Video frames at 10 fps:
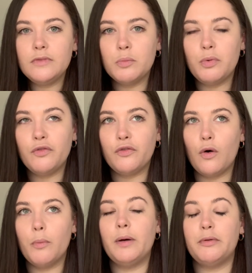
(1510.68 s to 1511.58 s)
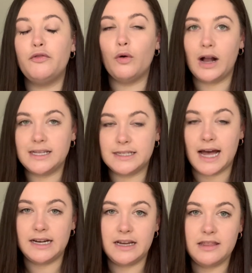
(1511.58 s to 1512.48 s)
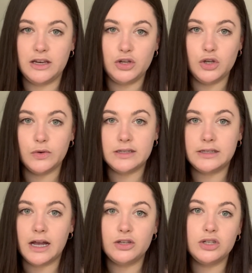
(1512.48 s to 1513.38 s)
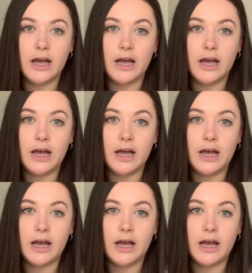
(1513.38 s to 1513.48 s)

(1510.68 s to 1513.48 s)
before but before I start anything new as such,